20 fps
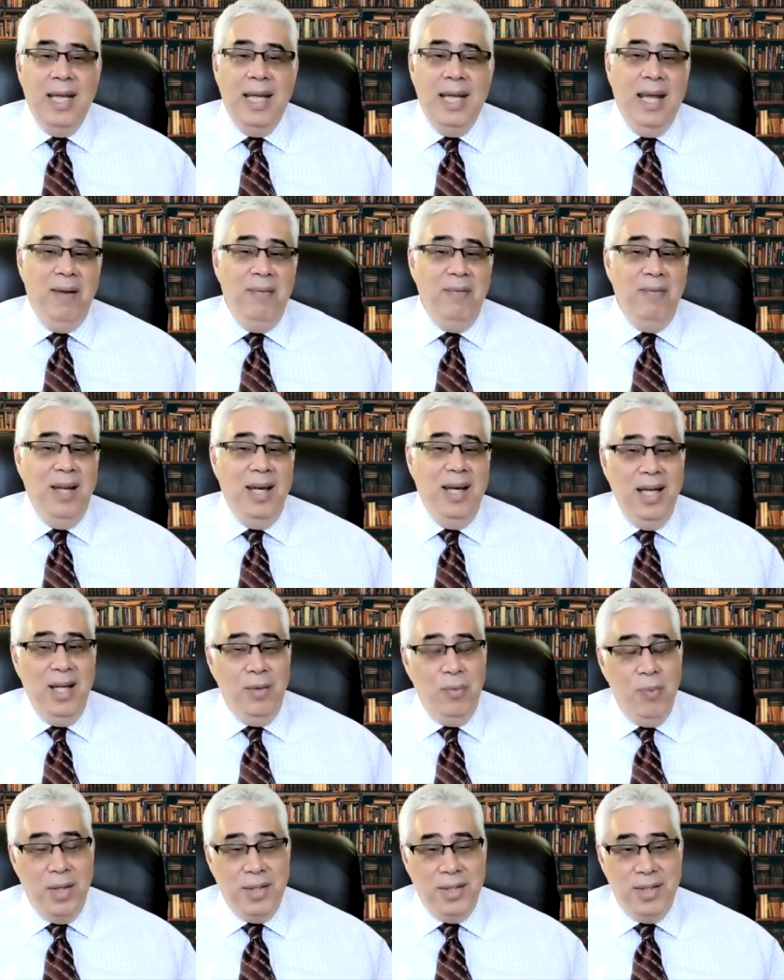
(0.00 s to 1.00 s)
And then
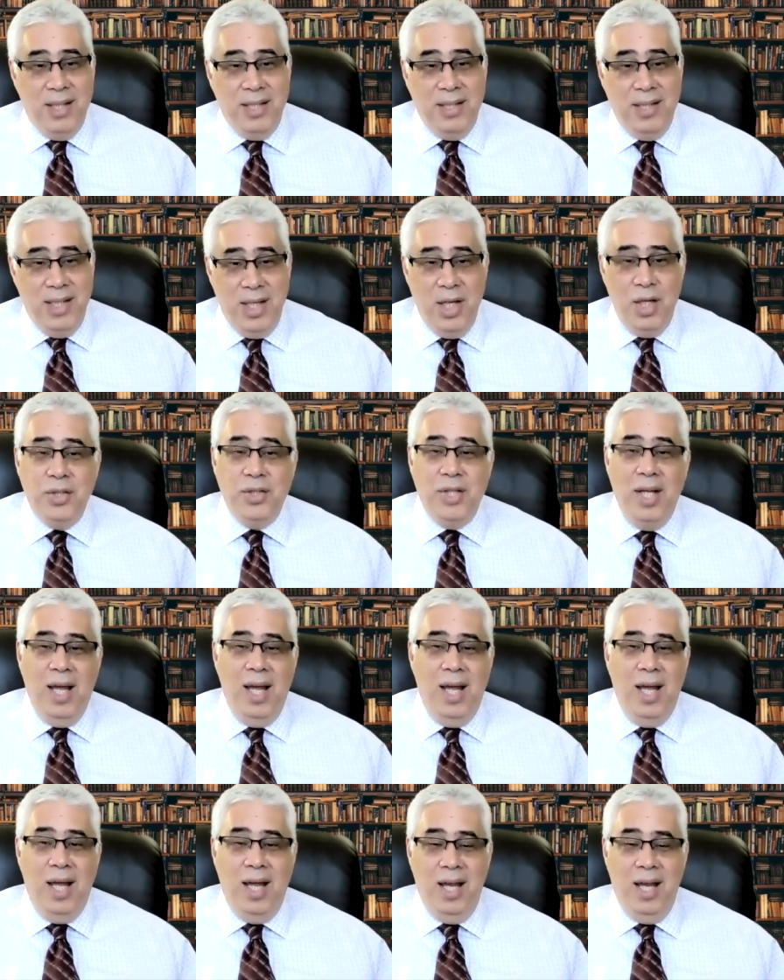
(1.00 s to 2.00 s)
it was the dinner
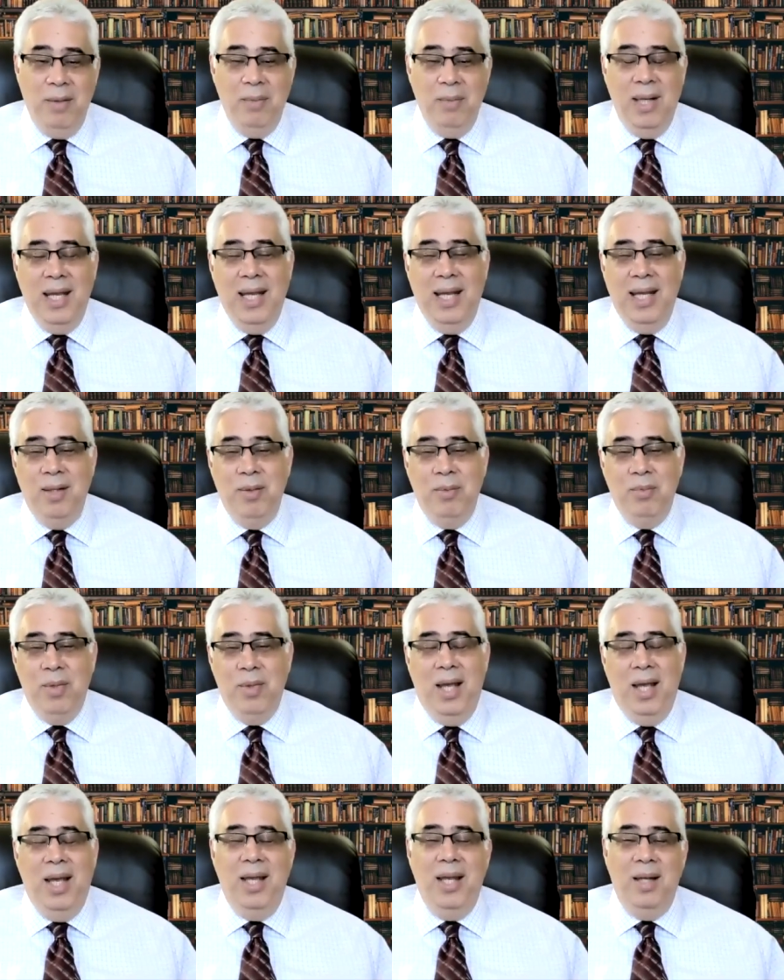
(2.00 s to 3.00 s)
time and
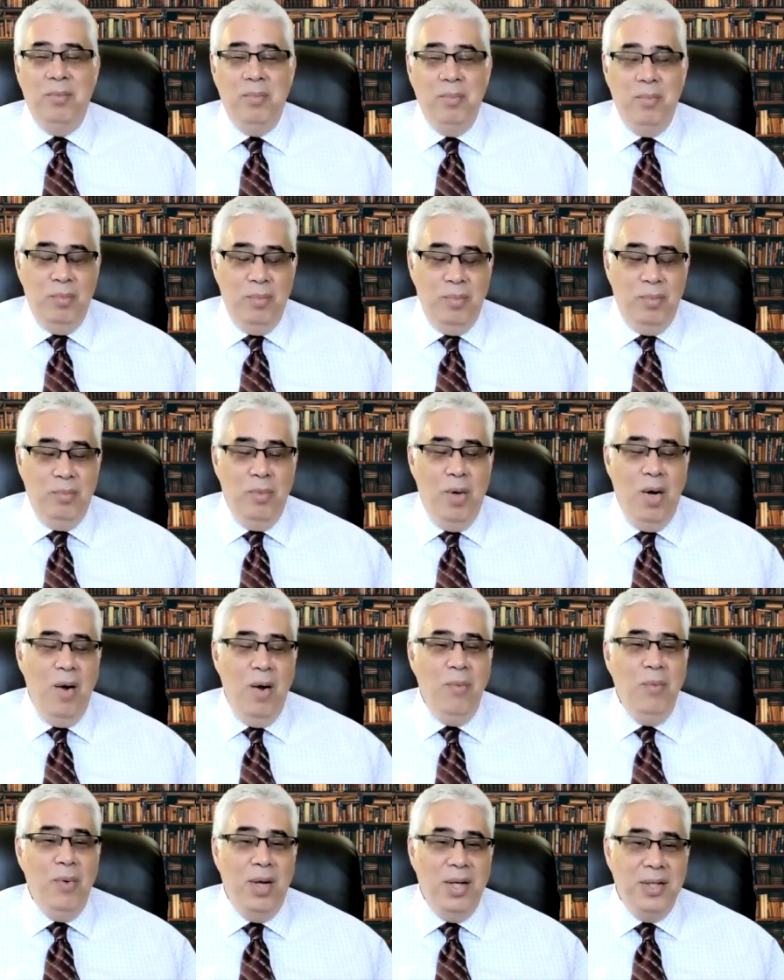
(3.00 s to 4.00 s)
I,
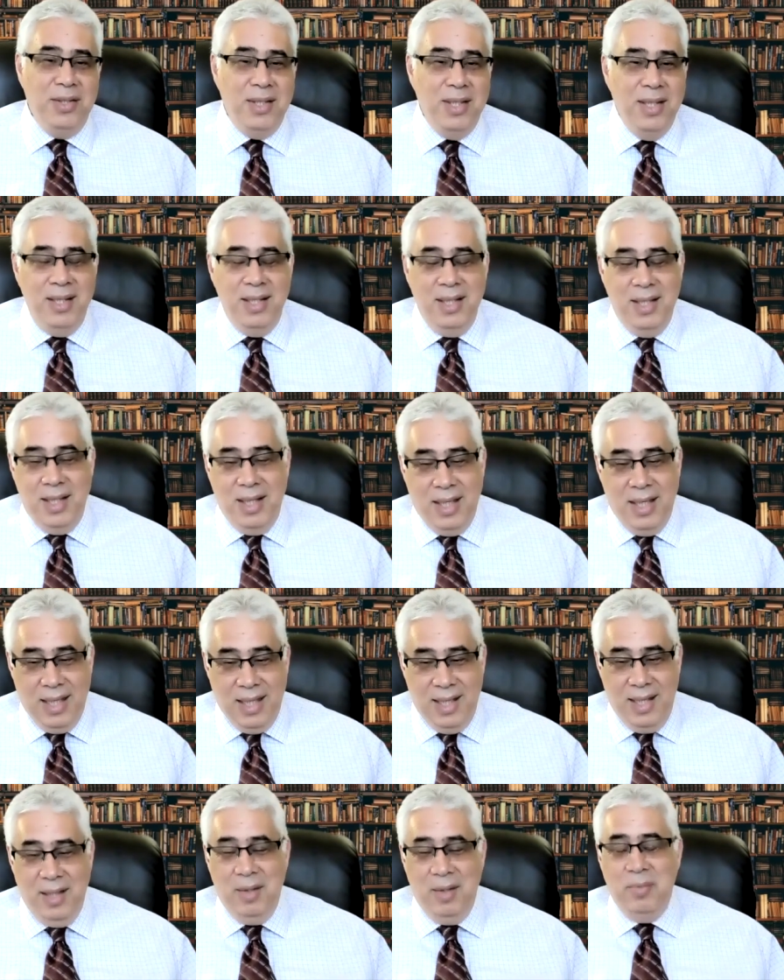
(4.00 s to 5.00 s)
mom was,
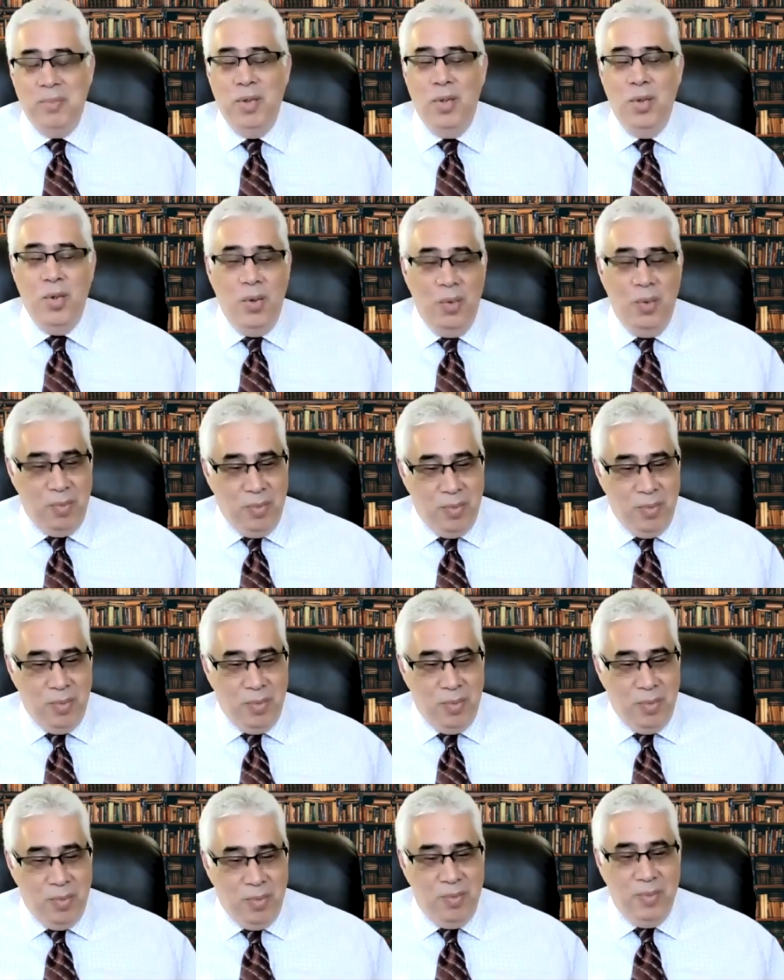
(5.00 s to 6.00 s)
uh, you know,
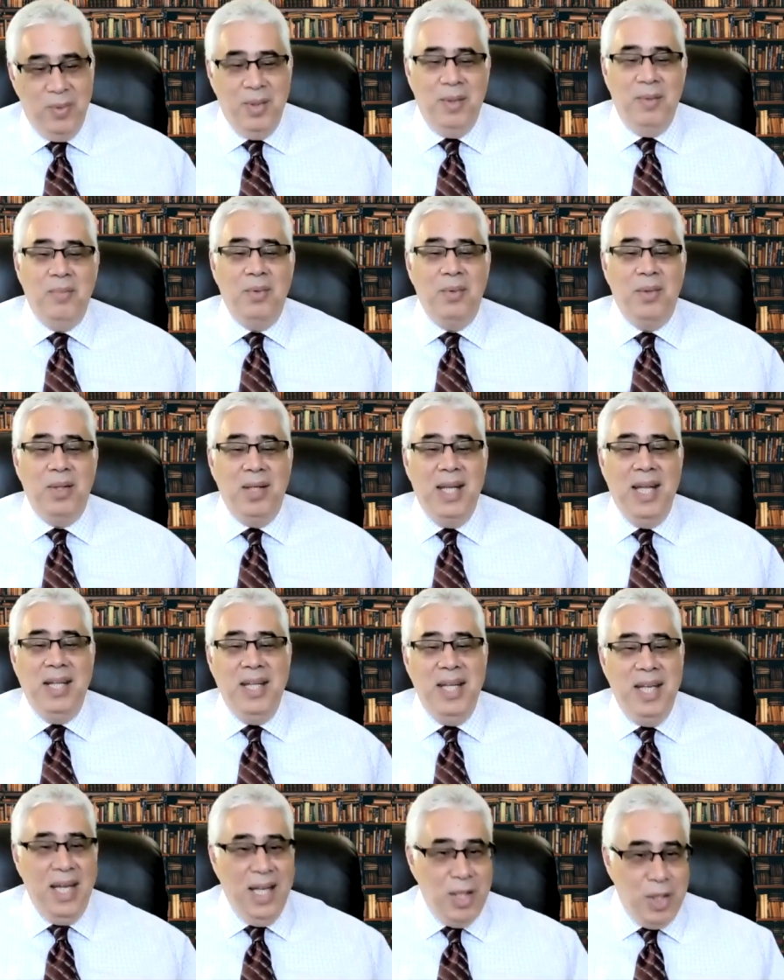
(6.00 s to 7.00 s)
uh,
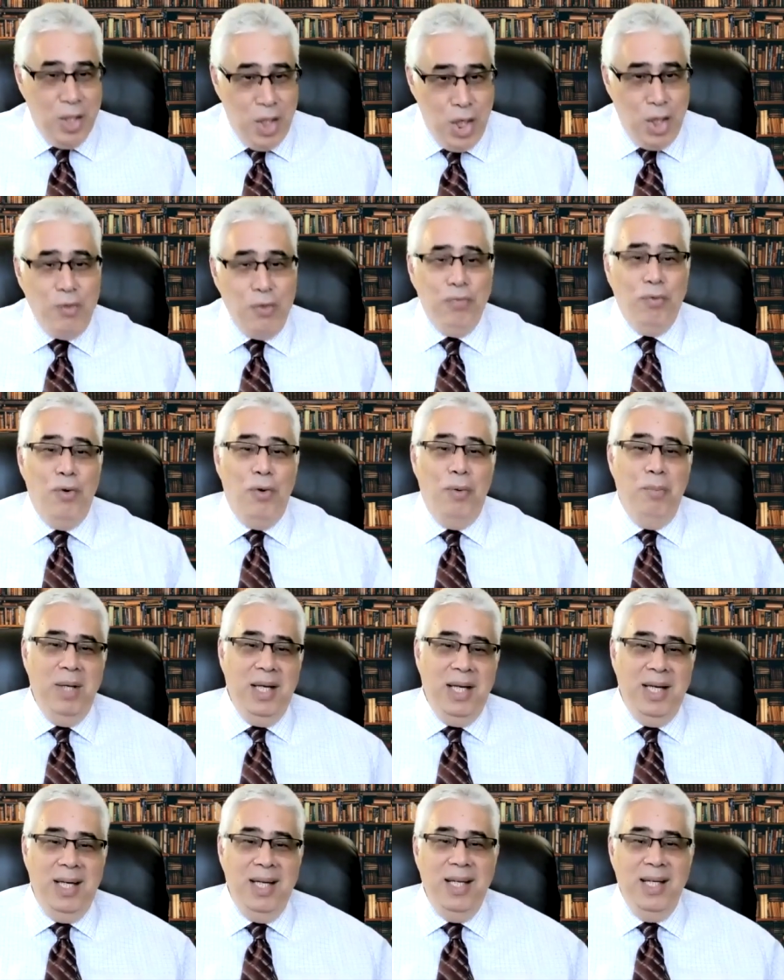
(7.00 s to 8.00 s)
getting a dish for
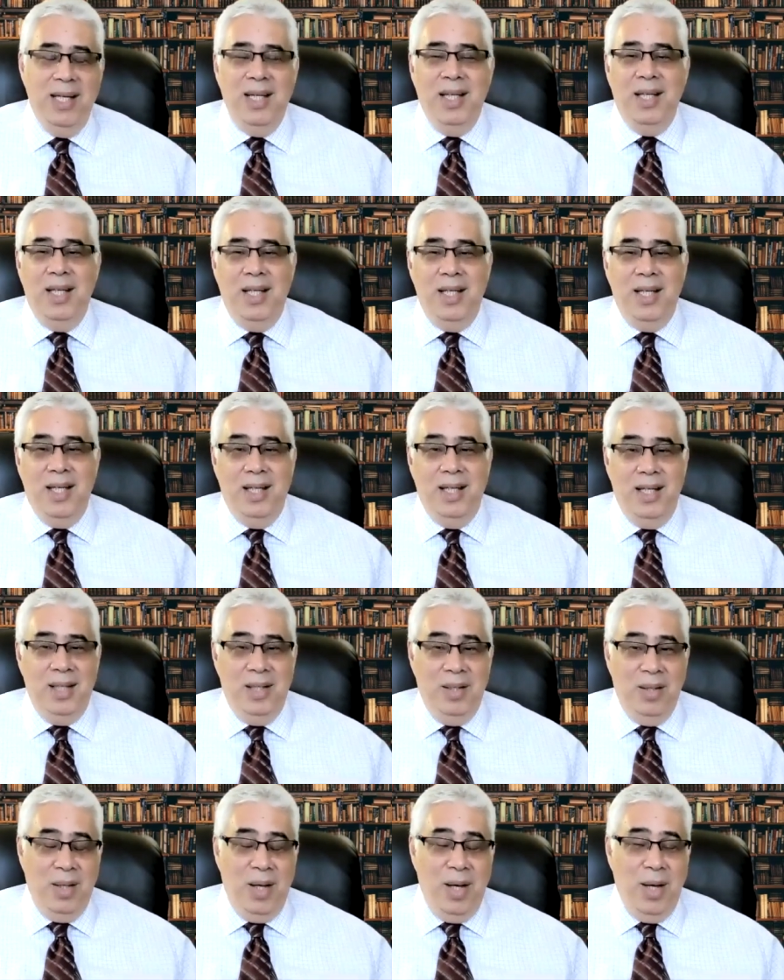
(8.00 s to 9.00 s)
me, uh,
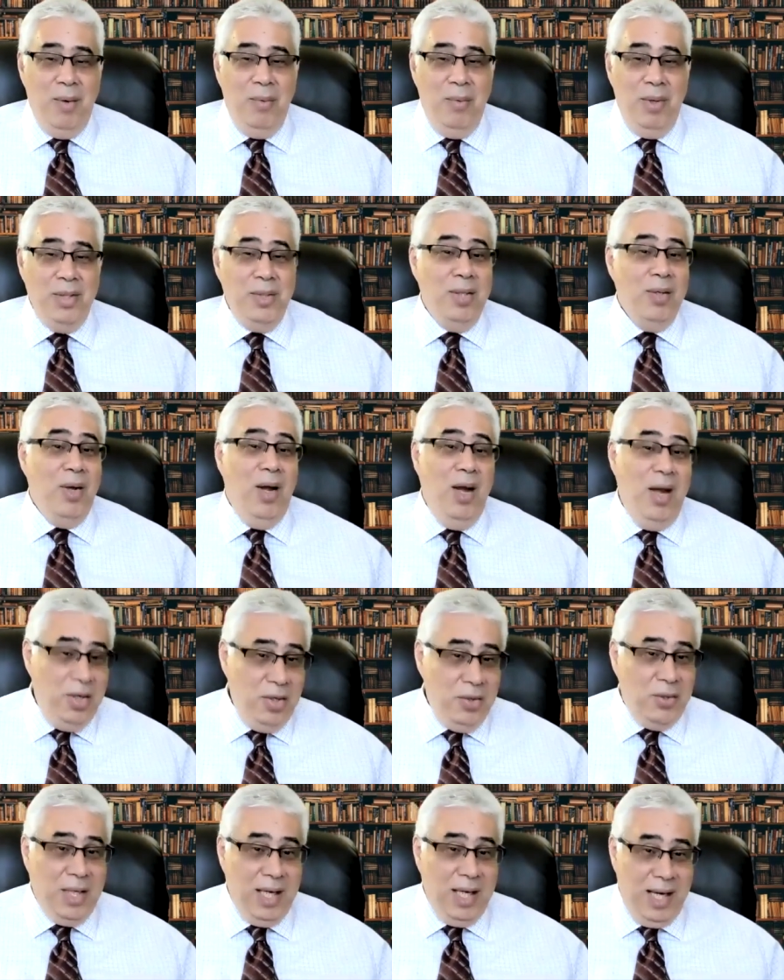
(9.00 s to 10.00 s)
I was
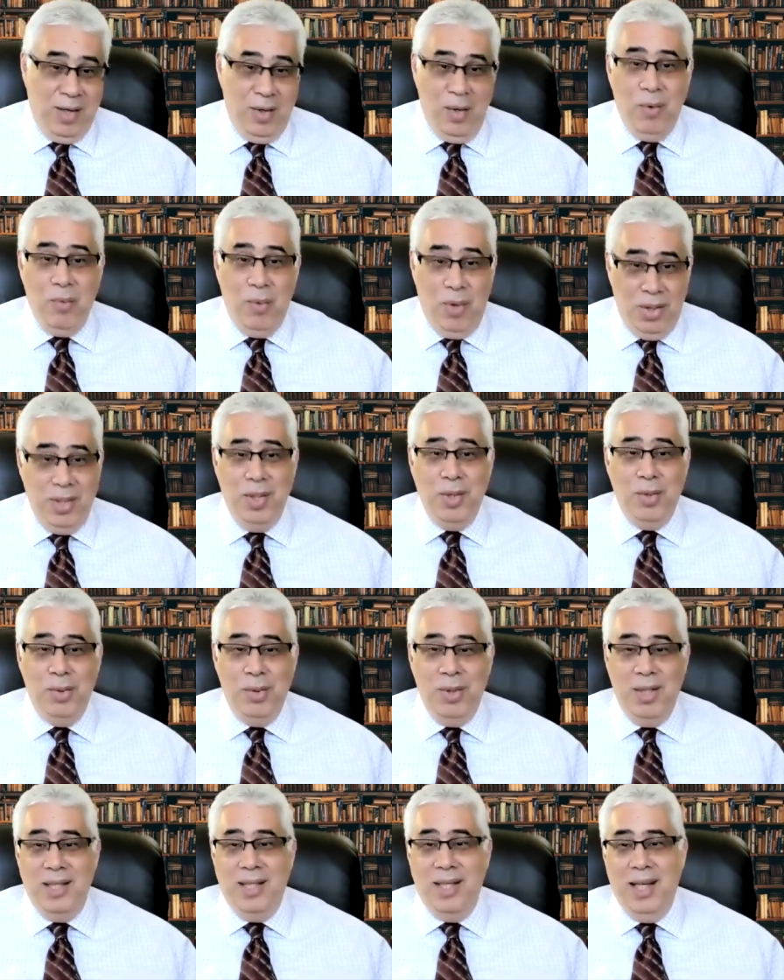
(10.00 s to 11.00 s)
hungry and I wanted to
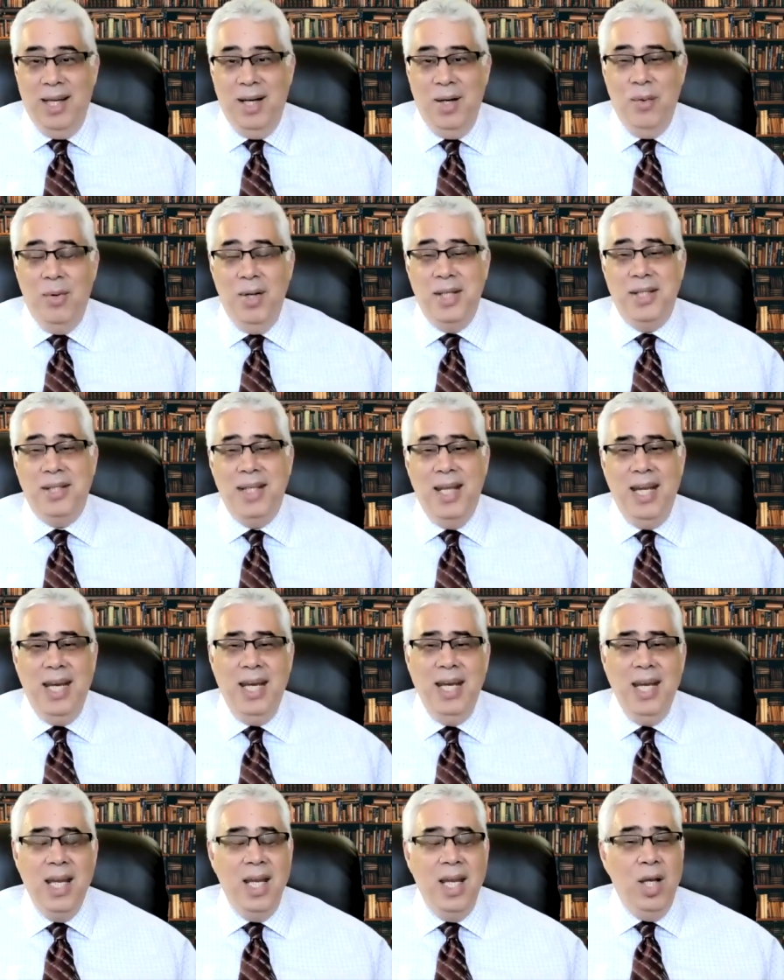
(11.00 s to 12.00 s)
eat. And I was
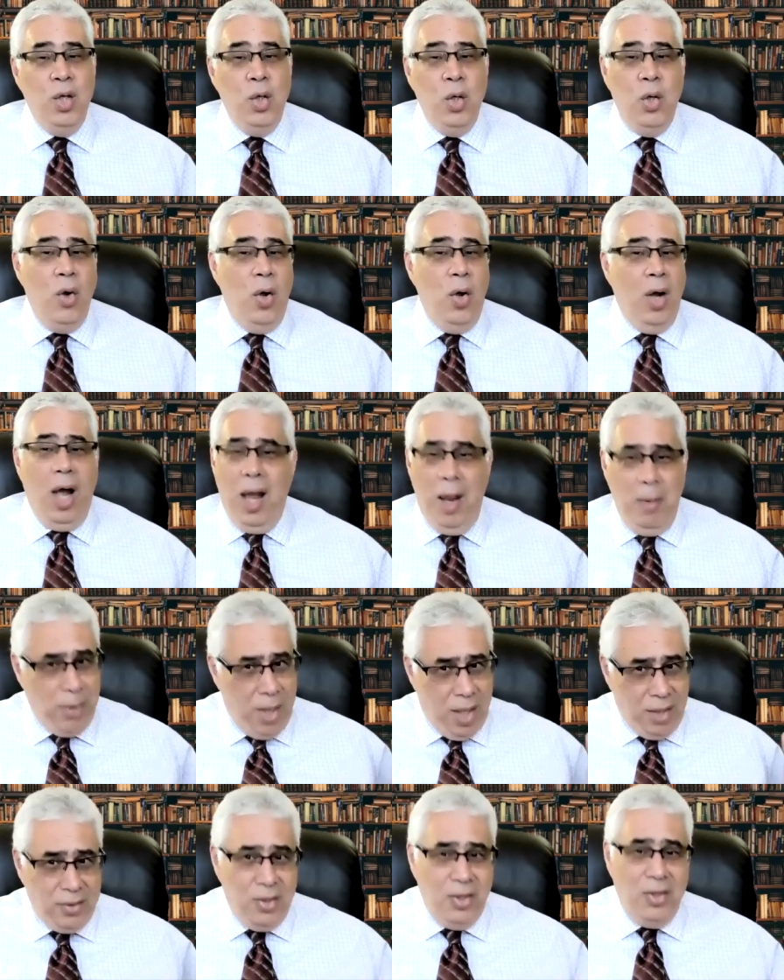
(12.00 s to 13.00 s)
saying, you know, I'm
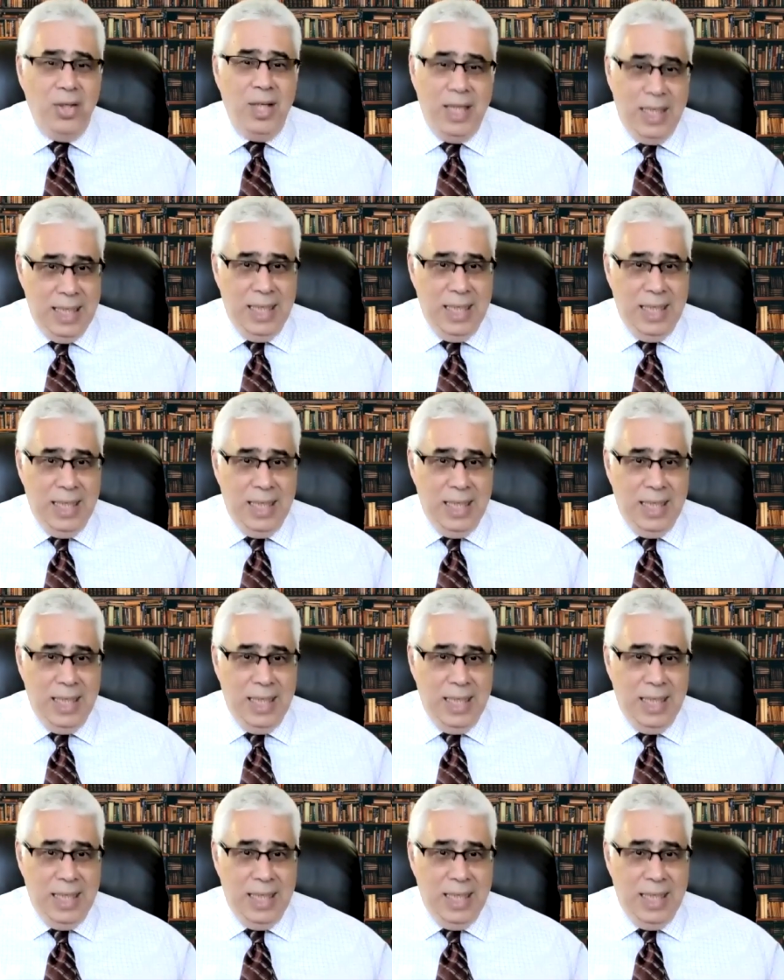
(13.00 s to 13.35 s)
not going to